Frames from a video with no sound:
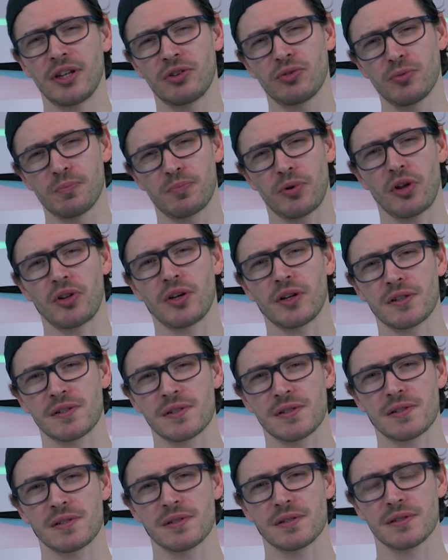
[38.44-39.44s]
the two
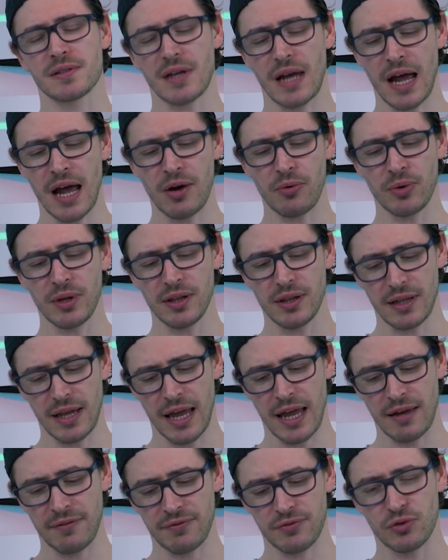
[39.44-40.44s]
products I will
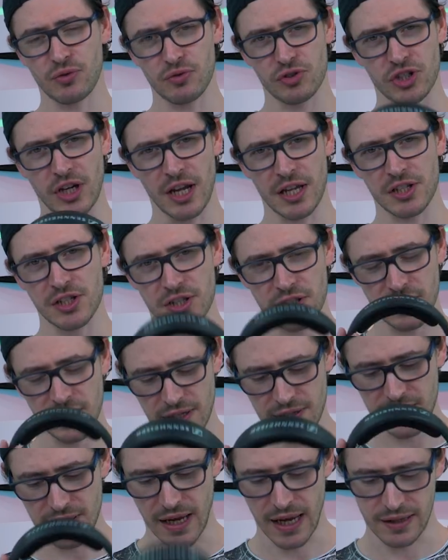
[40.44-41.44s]
have to change
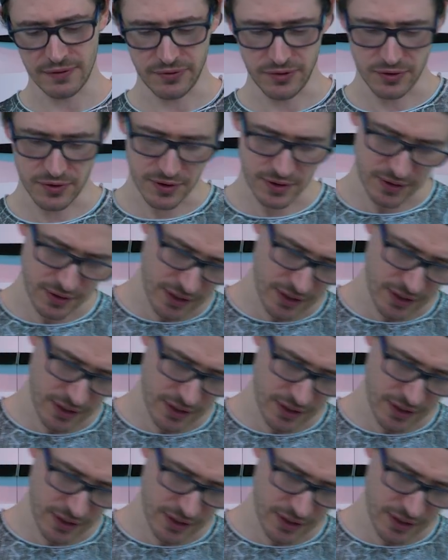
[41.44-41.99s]
these headphones.